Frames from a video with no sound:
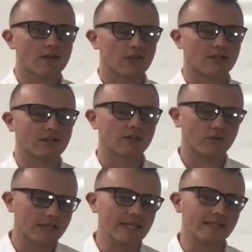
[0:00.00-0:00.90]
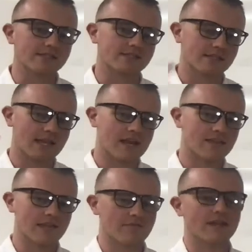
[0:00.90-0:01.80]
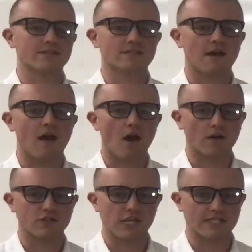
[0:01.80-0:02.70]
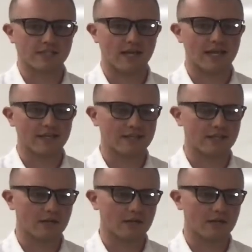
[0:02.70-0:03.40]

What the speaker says: like little kids and the events are just like,